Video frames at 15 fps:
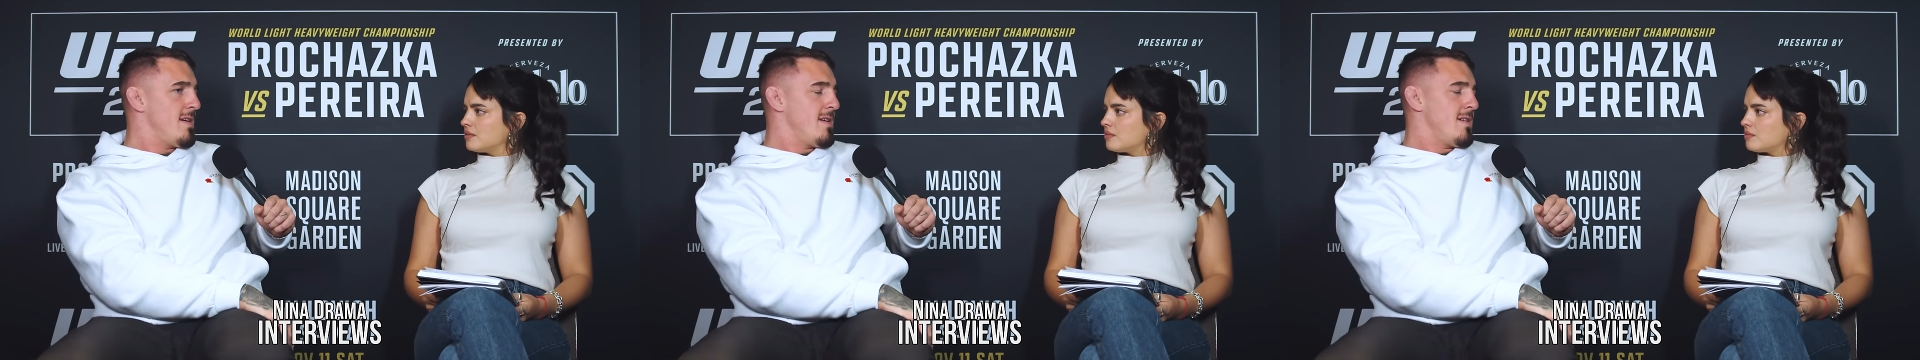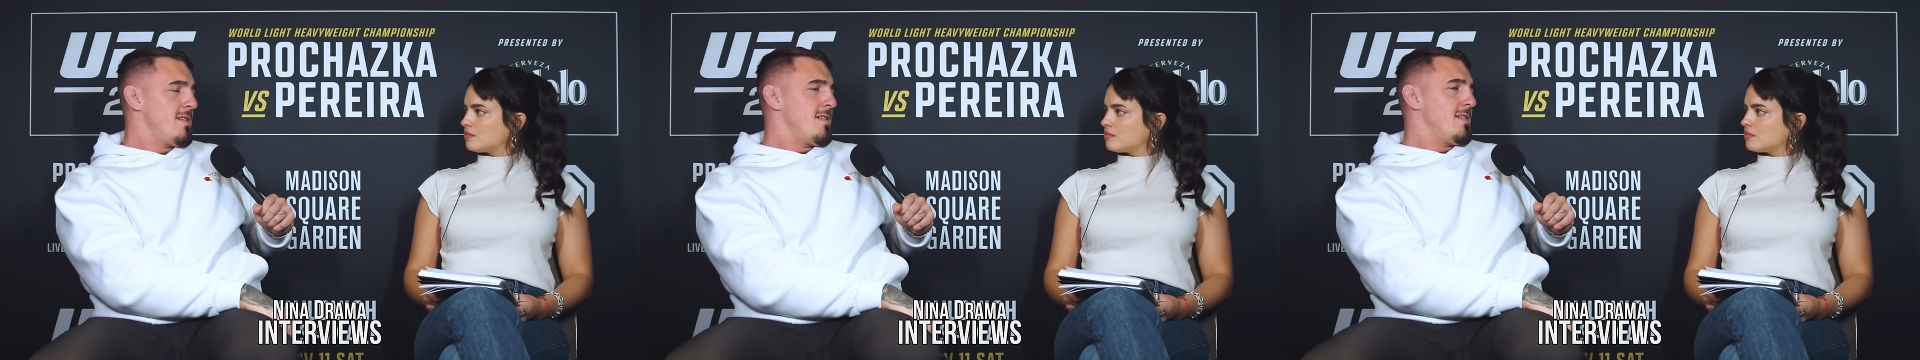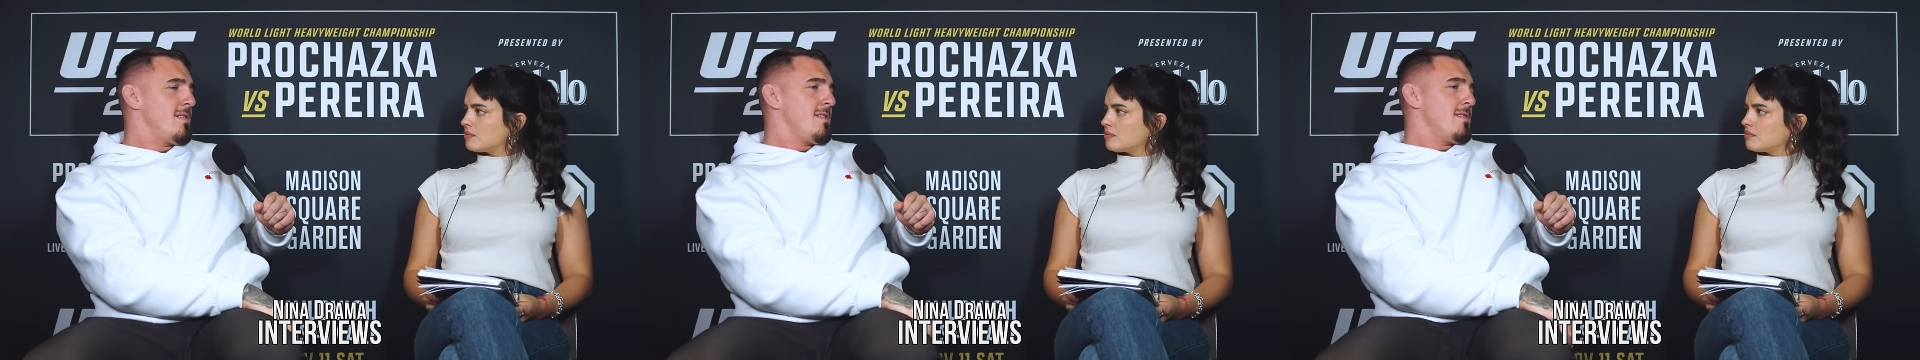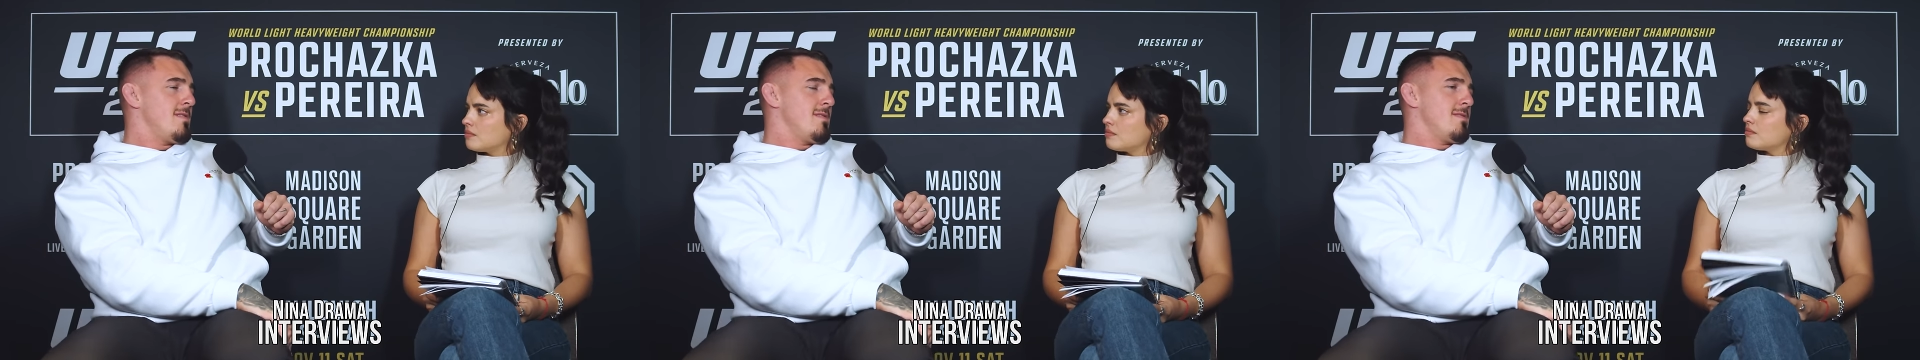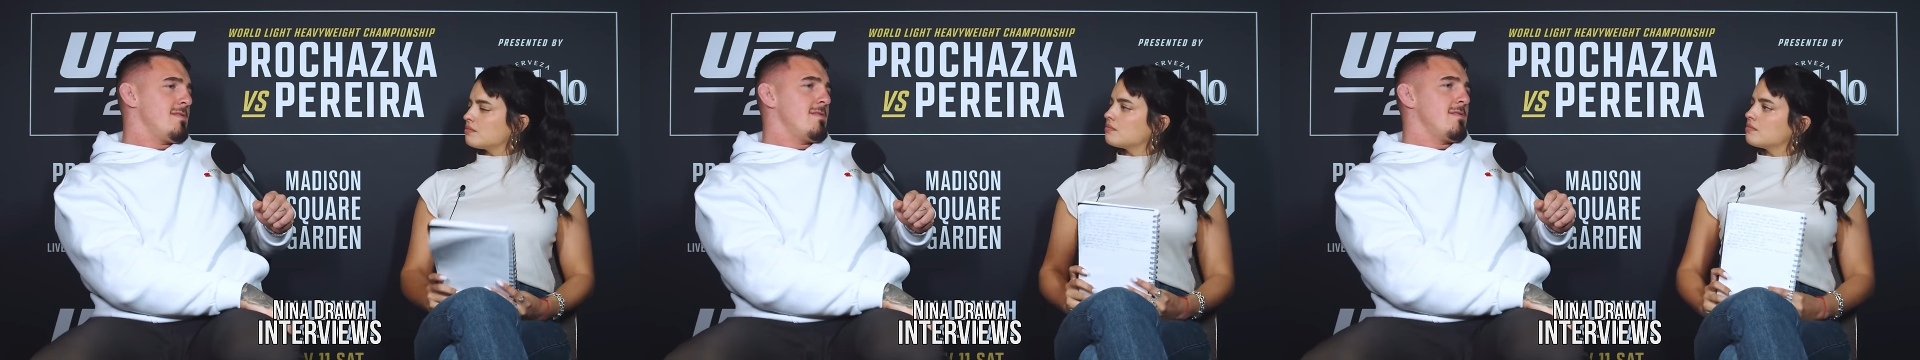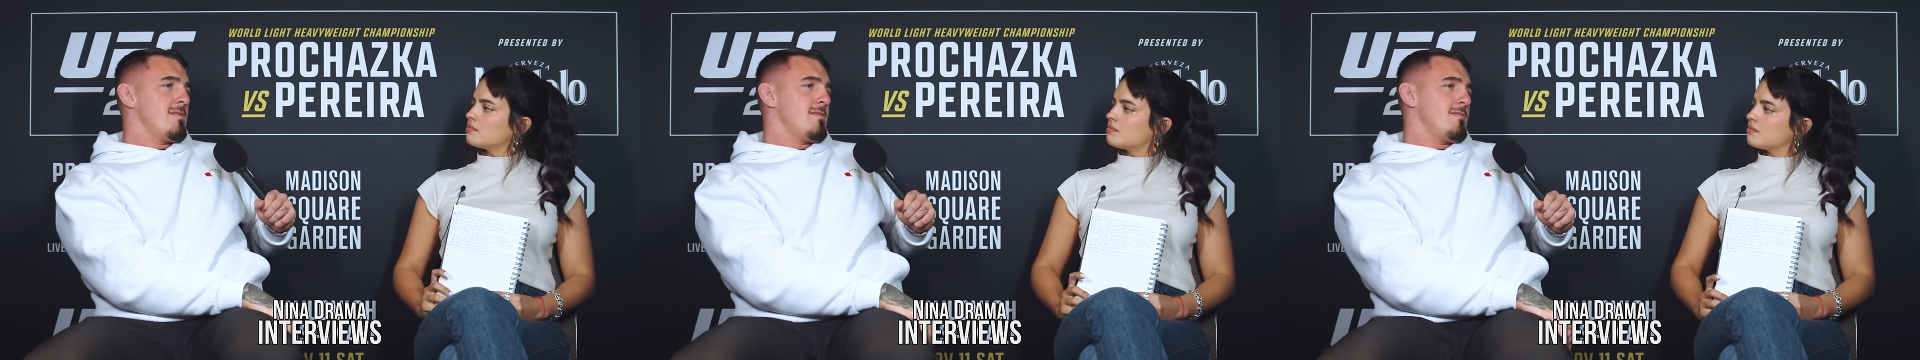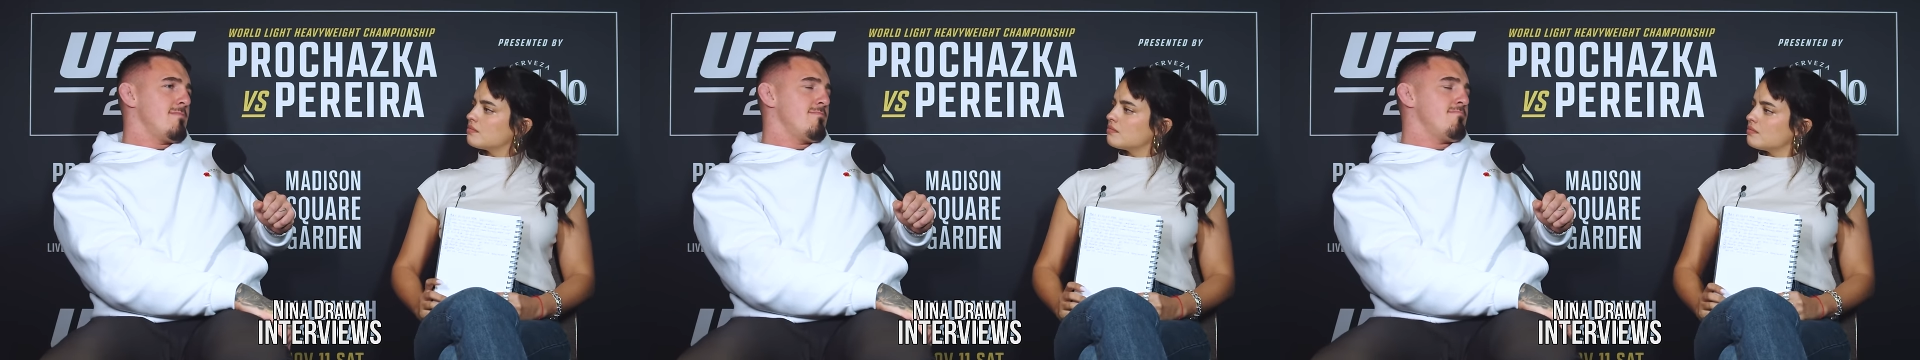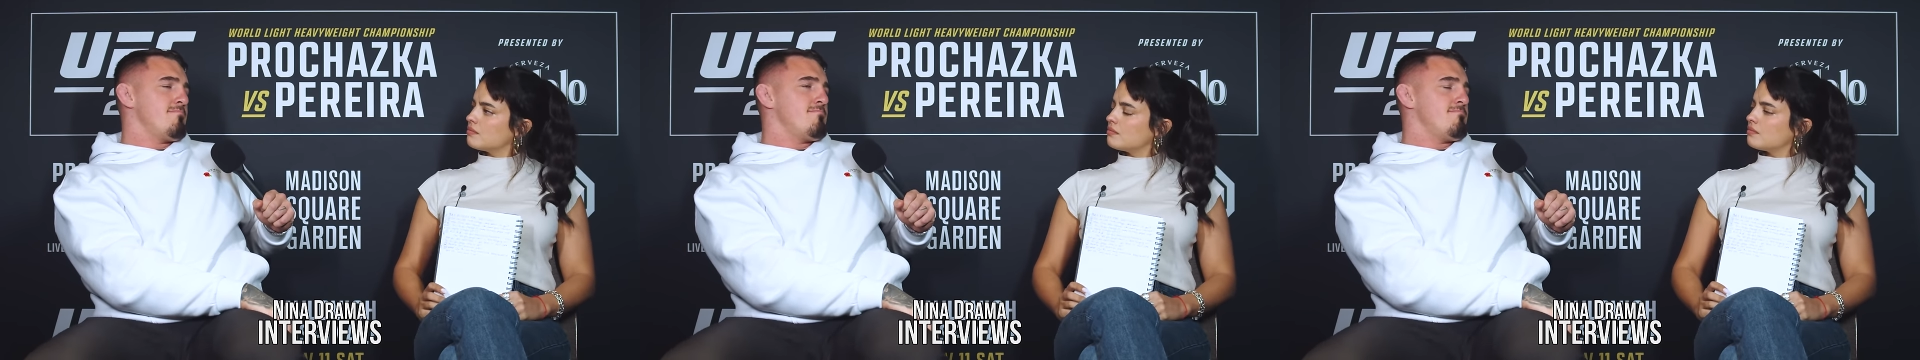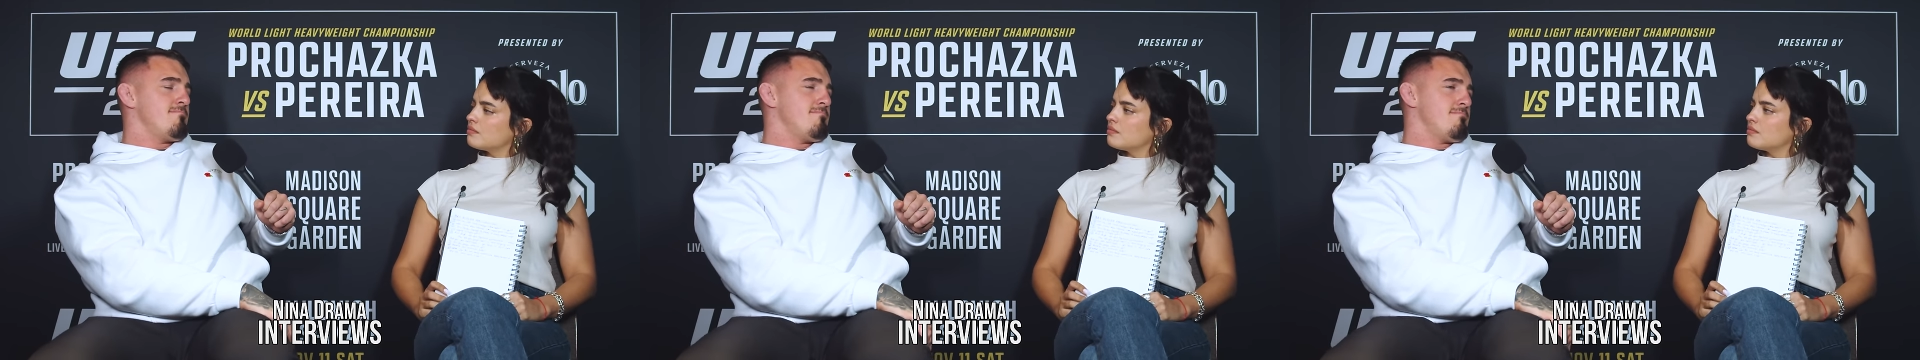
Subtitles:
(silence)